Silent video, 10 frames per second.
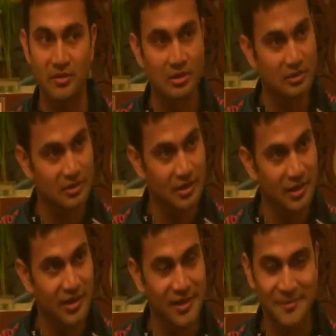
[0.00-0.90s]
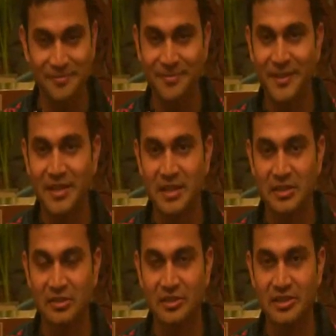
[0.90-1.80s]
to waver.
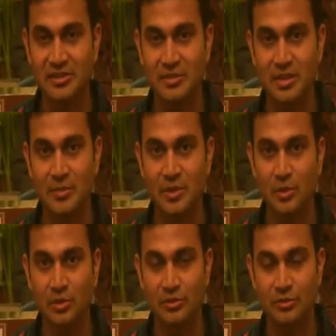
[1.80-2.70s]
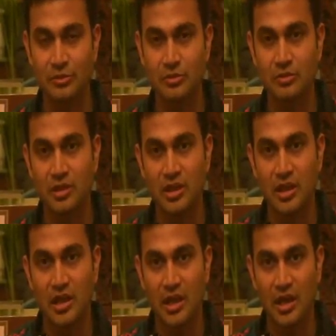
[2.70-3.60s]
It's certainly something that we hold true.
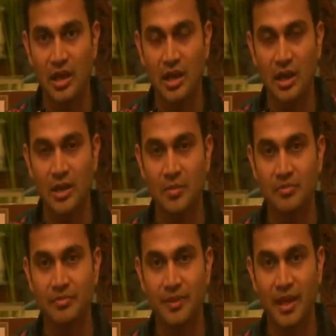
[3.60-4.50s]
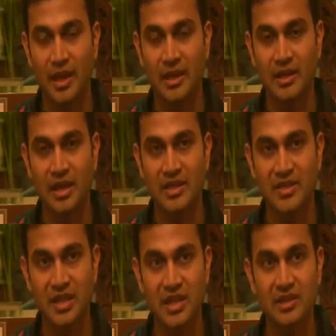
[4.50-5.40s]
And
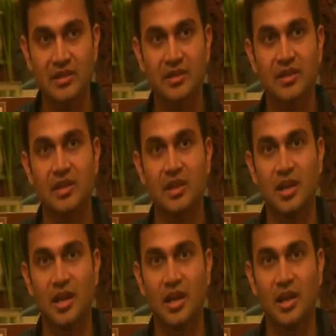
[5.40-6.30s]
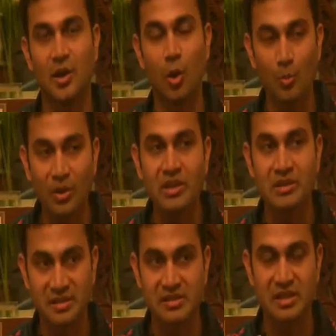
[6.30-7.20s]
I think
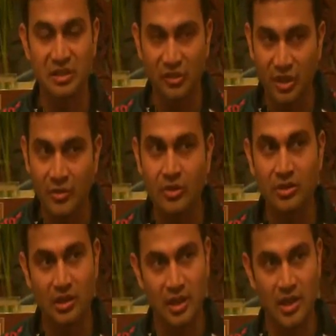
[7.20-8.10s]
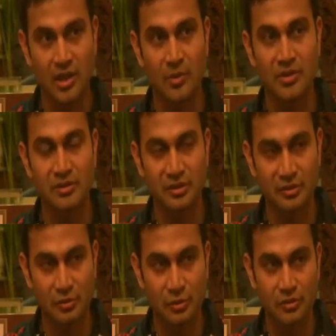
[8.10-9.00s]
openness in general, whether
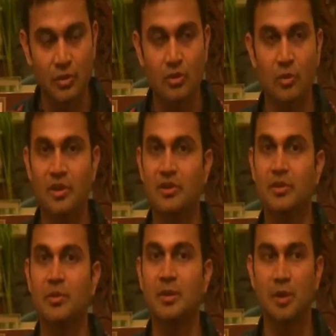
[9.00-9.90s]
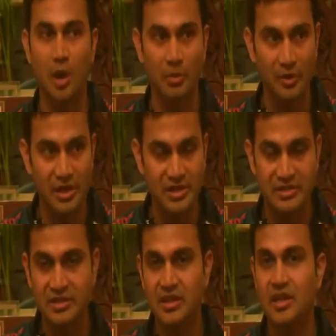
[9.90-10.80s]
it's our source code or whether the way we operate,